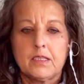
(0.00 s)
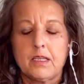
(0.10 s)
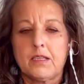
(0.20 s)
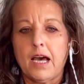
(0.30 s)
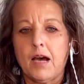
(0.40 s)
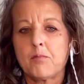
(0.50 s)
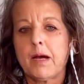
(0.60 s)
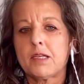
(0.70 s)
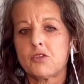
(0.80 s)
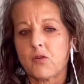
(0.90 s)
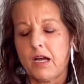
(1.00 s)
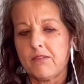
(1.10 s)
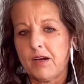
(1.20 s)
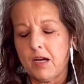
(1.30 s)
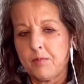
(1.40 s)
that might drive
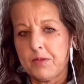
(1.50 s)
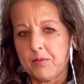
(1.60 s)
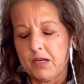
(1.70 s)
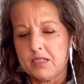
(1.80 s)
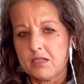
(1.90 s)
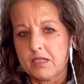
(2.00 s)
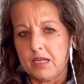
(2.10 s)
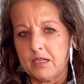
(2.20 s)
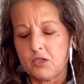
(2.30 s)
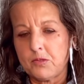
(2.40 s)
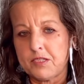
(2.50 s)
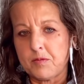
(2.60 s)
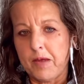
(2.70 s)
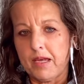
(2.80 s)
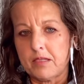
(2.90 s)
up the prices and increase
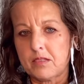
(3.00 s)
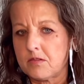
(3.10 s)
demand,